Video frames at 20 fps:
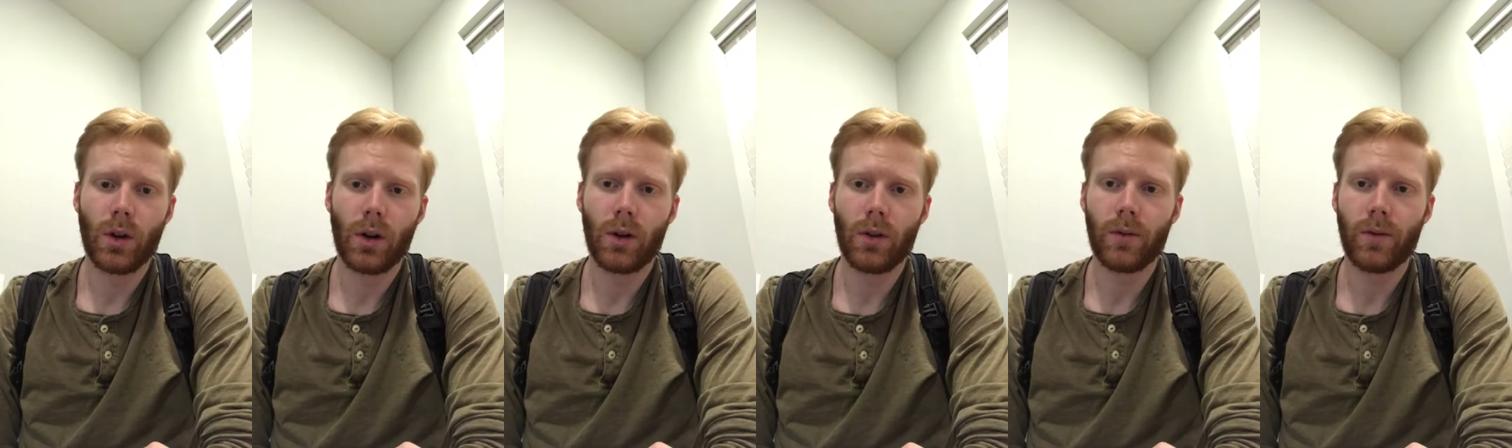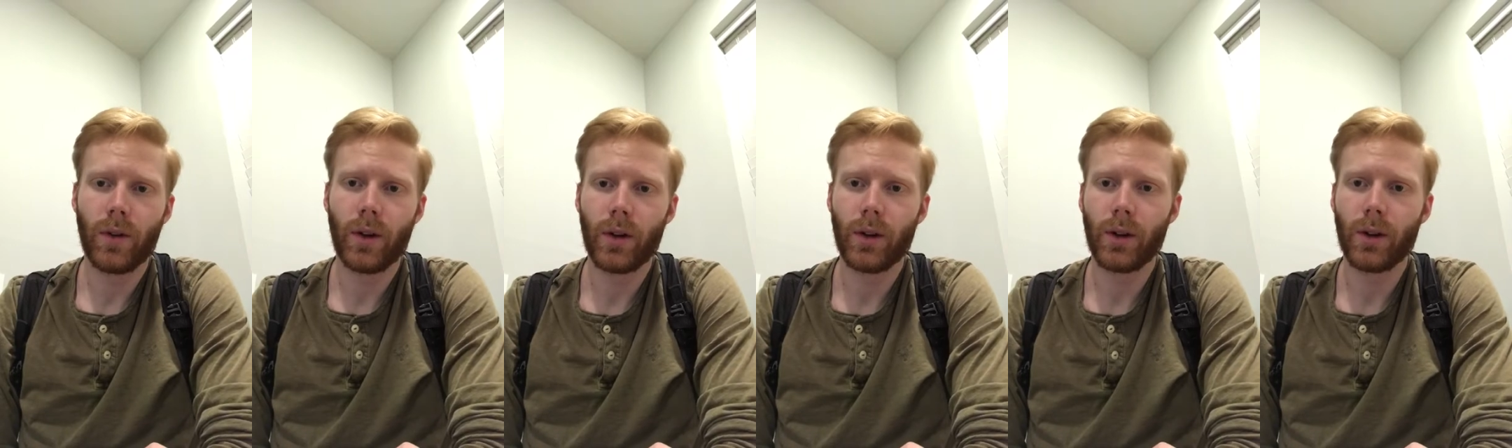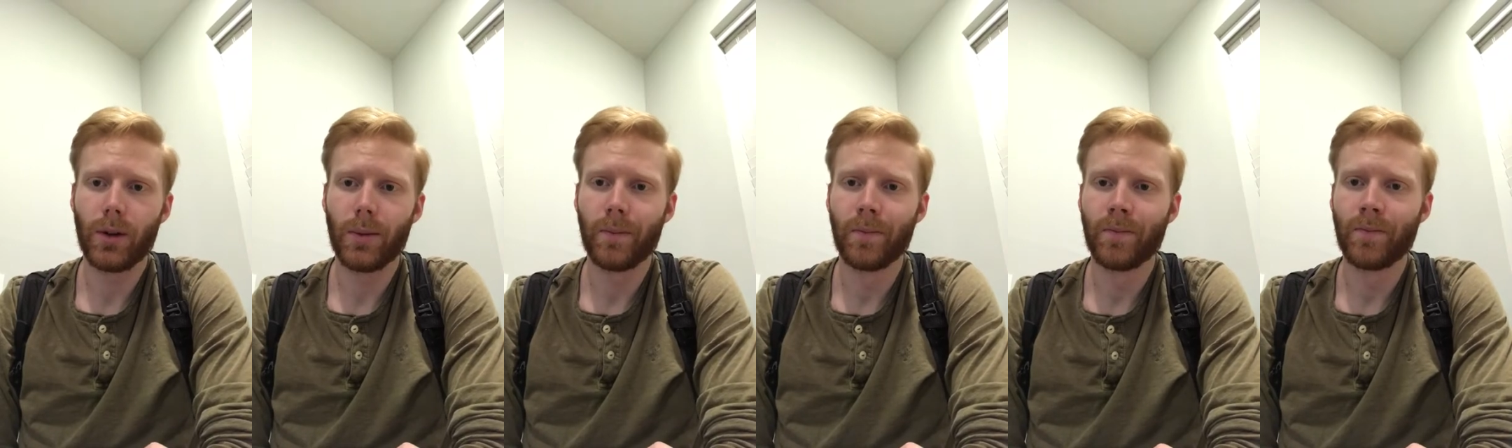heart
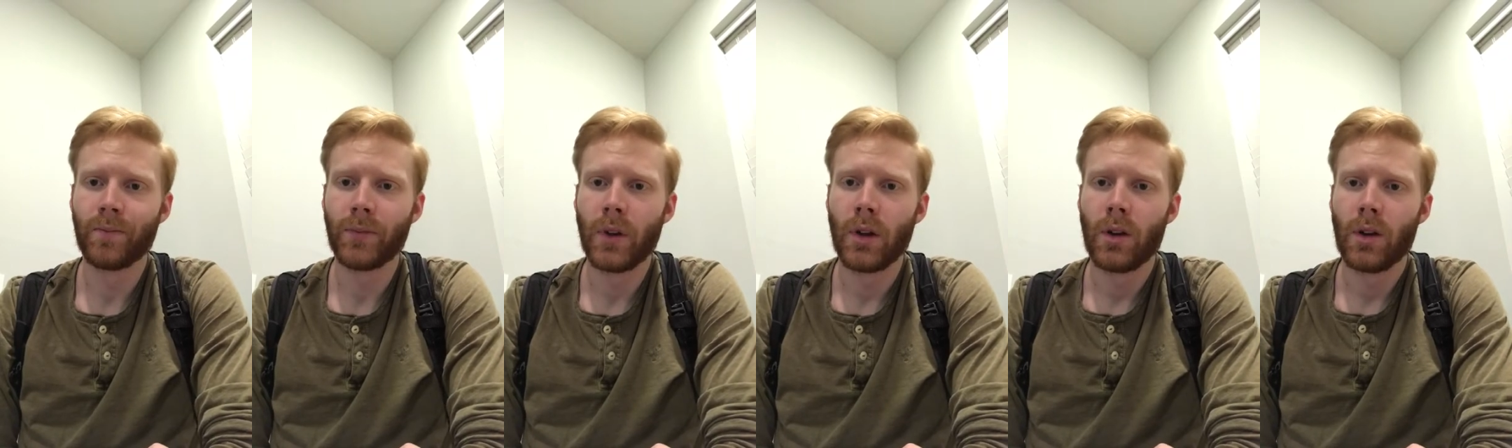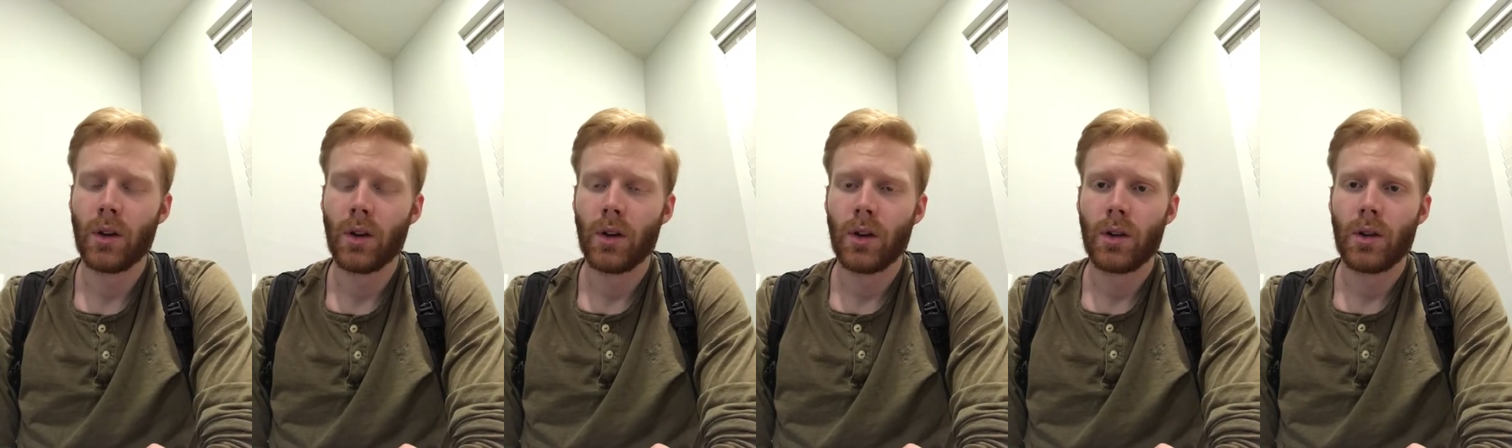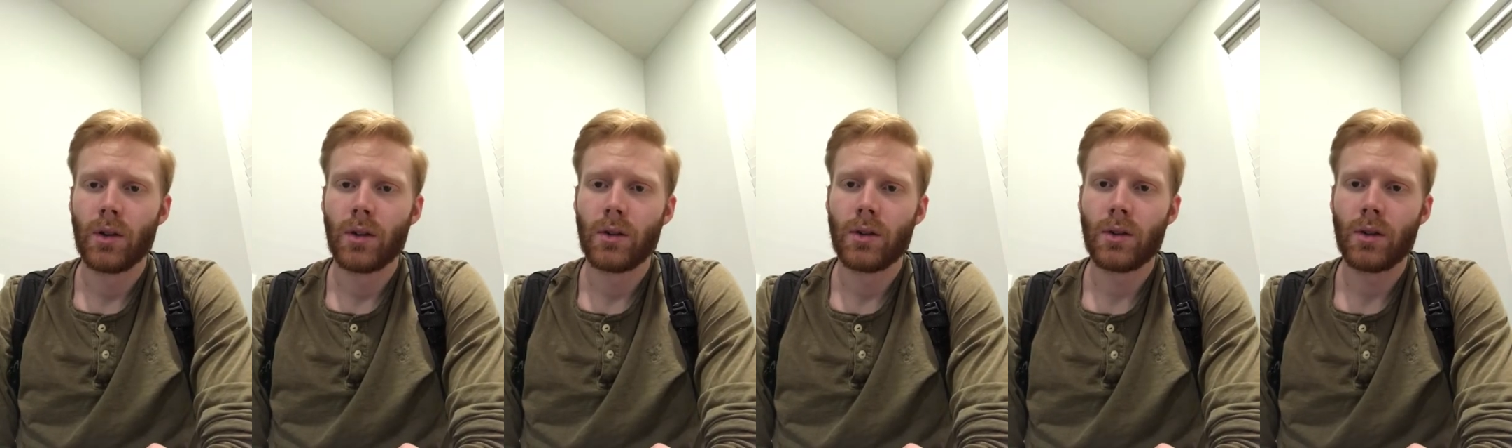failure.
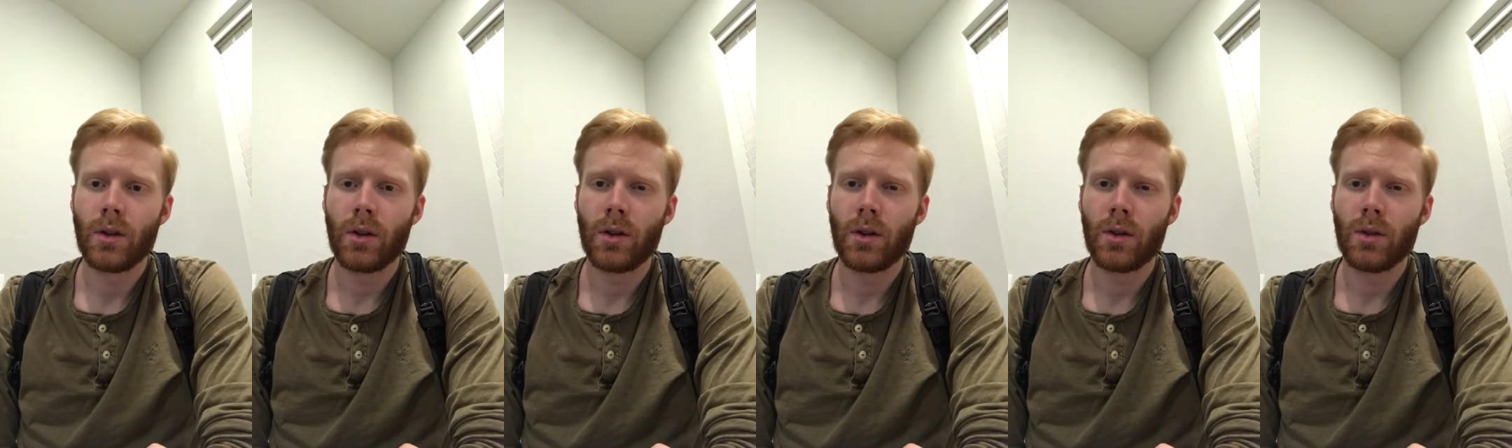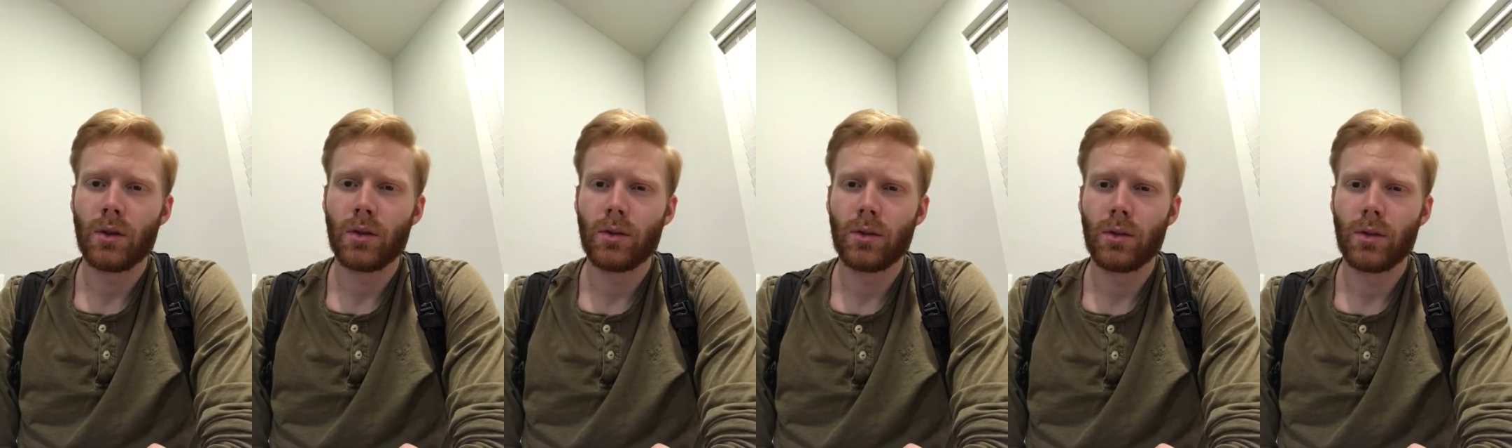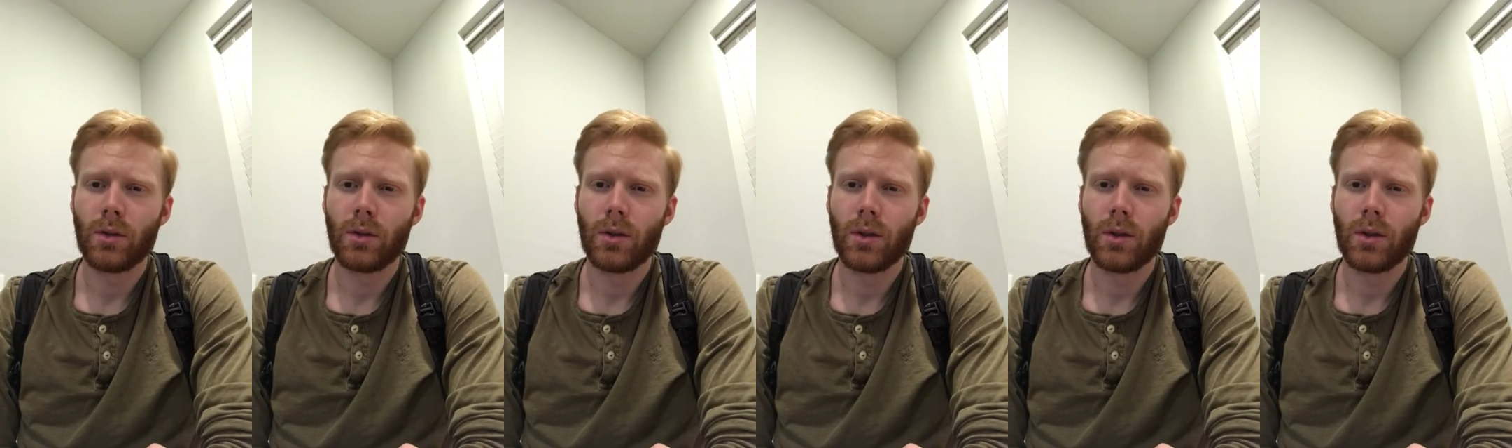So